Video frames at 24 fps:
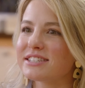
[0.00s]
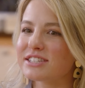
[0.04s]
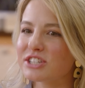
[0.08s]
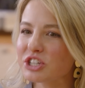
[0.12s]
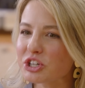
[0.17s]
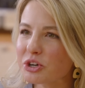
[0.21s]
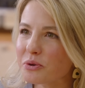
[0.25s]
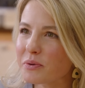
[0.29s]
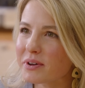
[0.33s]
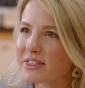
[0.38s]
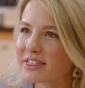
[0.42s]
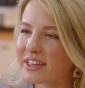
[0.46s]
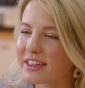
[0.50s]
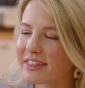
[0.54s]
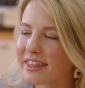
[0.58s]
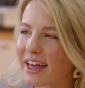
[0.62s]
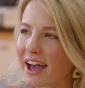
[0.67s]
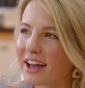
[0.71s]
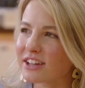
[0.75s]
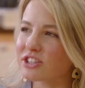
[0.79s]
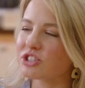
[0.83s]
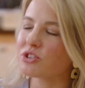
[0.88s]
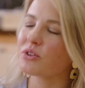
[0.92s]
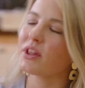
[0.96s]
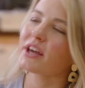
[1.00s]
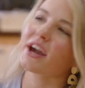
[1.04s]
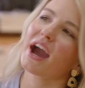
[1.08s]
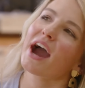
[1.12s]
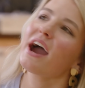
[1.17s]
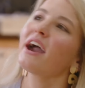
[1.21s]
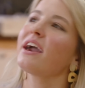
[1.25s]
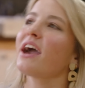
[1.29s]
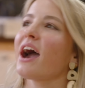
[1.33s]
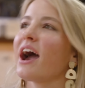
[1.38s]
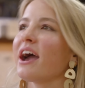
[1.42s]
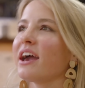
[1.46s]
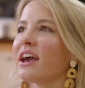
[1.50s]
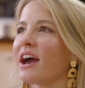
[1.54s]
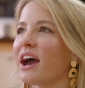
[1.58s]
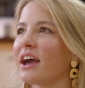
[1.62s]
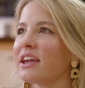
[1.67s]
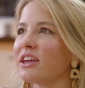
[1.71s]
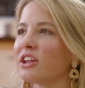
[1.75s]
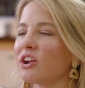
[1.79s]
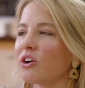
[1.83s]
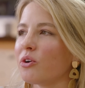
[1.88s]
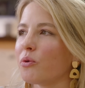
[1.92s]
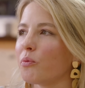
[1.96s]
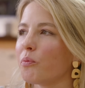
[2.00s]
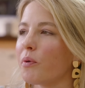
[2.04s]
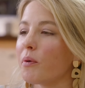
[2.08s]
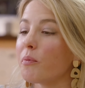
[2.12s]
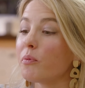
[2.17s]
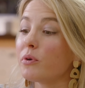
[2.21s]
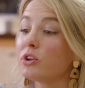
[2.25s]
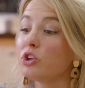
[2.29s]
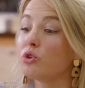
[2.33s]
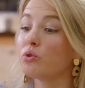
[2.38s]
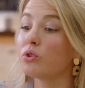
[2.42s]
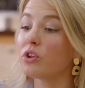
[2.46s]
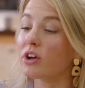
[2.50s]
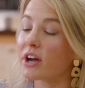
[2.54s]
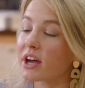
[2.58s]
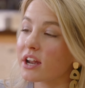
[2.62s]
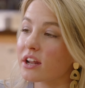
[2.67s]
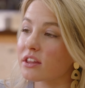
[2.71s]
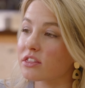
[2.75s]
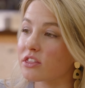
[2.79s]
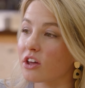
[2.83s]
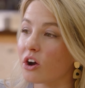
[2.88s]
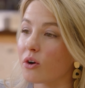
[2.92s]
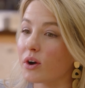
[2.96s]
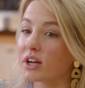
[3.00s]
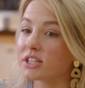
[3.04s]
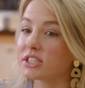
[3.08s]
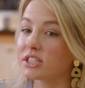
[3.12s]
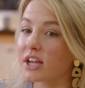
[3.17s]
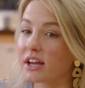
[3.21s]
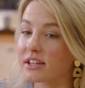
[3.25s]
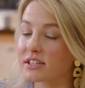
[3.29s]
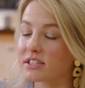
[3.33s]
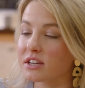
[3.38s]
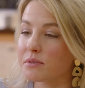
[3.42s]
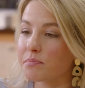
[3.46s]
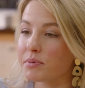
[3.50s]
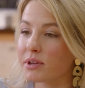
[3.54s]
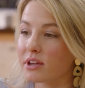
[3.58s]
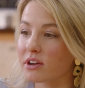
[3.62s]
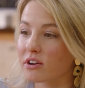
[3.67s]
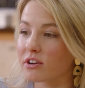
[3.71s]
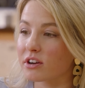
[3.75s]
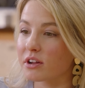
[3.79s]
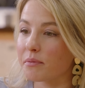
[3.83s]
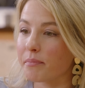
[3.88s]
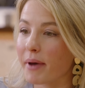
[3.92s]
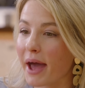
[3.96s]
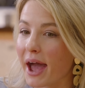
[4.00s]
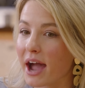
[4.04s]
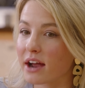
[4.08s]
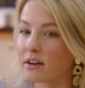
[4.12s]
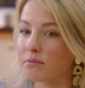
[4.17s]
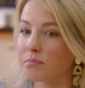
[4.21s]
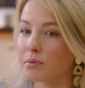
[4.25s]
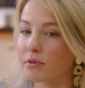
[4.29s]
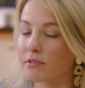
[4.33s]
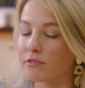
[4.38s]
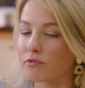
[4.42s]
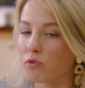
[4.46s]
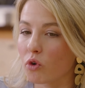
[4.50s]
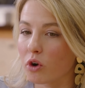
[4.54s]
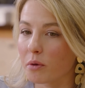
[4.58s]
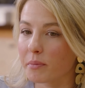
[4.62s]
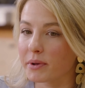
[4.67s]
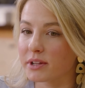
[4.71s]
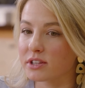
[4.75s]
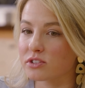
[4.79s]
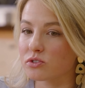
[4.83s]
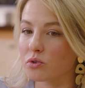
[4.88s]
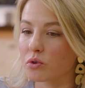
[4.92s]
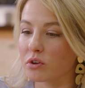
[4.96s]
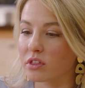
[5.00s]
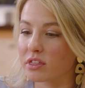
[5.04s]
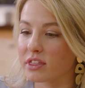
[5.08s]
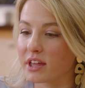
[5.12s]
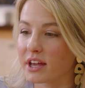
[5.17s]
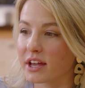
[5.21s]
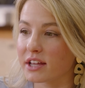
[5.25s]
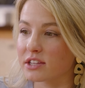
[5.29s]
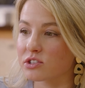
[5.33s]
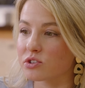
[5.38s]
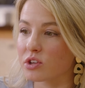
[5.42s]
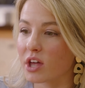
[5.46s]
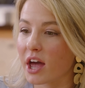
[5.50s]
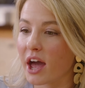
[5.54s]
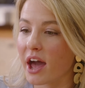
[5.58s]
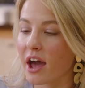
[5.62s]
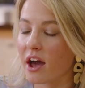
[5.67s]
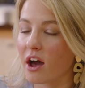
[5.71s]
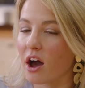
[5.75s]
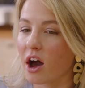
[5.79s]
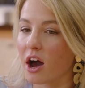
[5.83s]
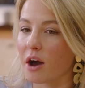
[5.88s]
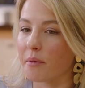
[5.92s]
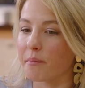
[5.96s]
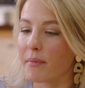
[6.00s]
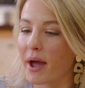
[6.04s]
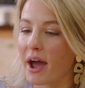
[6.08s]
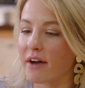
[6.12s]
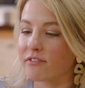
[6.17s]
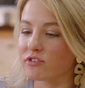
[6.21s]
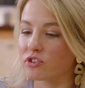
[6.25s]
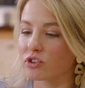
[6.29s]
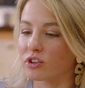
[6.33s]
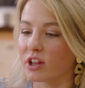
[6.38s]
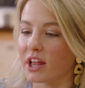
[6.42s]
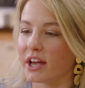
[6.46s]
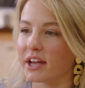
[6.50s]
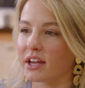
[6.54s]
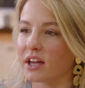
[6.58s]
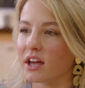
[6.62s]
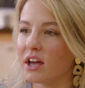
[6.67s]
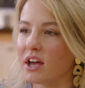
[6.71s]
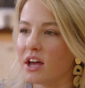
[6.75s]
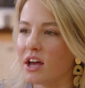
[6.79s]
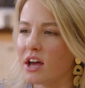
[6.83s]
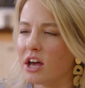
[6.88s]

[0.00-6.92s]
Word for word: still within that so like i i you know but when you look at it though it doesn't appear to impact performance or things um, after like